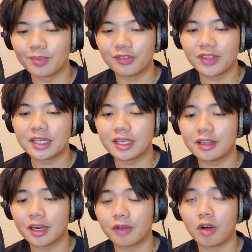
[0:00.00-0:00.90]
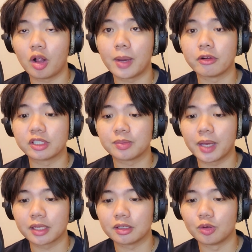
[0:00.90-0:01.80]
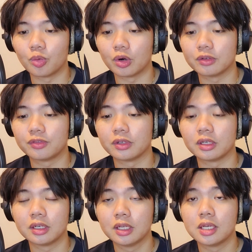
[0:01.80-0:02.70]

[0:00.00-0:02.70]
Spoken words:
but if they did, they'd have all my respect in the world for